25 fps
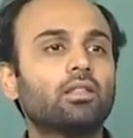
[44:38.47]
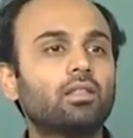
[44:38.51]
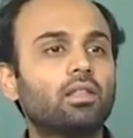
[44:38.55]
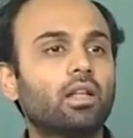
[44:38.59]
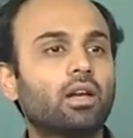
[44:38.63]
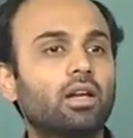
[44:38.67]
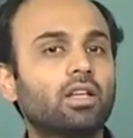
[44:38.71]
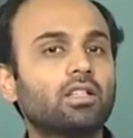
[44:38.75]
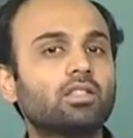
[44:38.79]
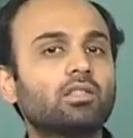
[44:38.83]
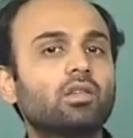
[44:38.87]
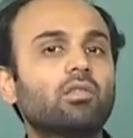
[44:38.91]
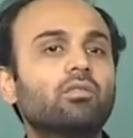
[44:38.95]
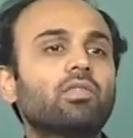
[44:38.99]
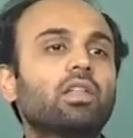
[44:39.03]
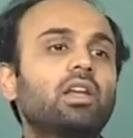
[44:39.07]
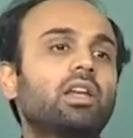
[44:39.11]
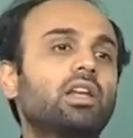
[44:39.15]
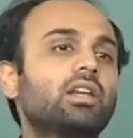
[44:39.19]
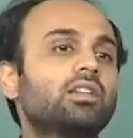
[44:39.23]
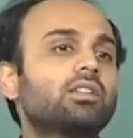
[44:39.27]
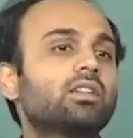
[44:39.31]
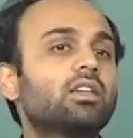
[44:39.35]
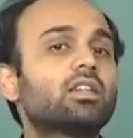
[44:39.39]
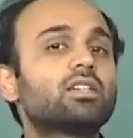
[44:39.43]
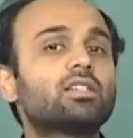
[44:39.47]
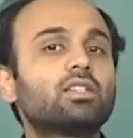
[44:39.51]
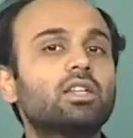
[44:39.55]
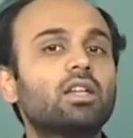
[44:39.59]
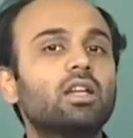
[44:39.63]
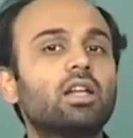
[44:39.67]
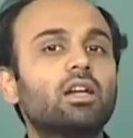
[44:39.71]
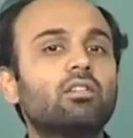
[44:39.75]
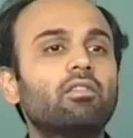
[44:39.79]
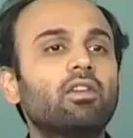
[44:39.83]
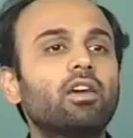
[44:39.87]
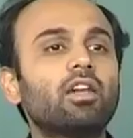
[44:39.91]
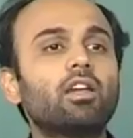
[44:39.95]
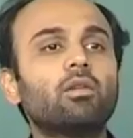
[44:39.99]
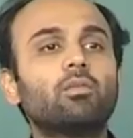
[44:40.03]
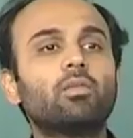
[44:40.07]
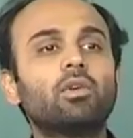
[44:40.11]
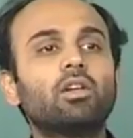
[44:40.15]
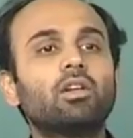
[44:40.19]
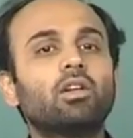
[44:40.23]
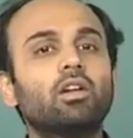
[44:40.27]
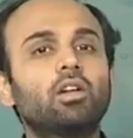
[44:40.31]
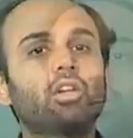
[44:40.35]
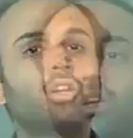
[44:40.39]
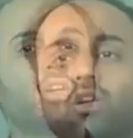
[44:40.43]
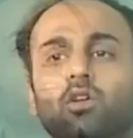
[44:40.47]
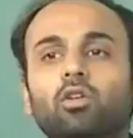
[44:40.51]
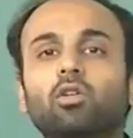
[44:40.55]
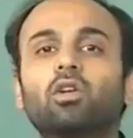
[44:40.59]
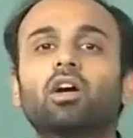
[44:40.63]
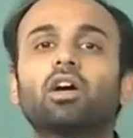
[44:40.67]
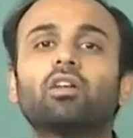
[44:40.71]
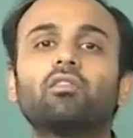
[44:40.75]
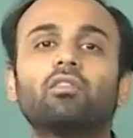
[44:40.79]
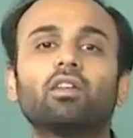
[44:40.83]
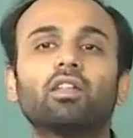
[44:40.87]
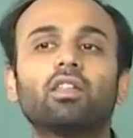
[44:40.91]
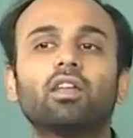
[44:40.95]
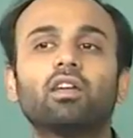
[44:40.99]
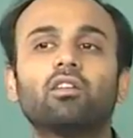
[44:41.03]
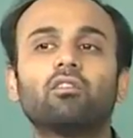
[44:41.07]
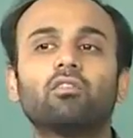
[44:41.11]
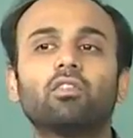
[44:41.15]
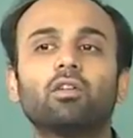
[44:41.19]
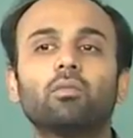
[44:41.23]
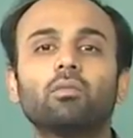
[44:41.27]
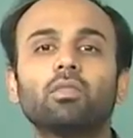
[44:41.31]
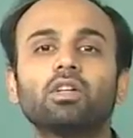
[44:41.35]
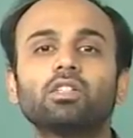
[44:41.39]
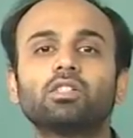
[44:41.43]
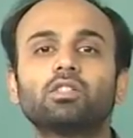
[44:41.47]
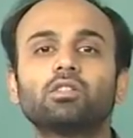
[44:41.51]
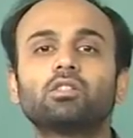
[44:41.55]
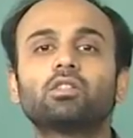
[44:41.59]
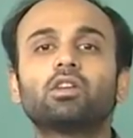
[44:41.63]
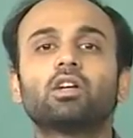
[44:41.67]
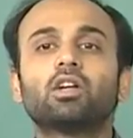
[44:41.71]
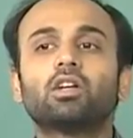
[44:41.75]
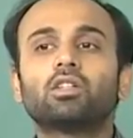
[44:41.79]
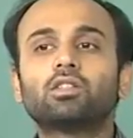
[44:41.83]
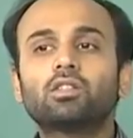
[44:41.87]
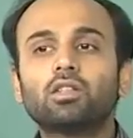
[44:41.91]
the rest of the links are still available to convey the information.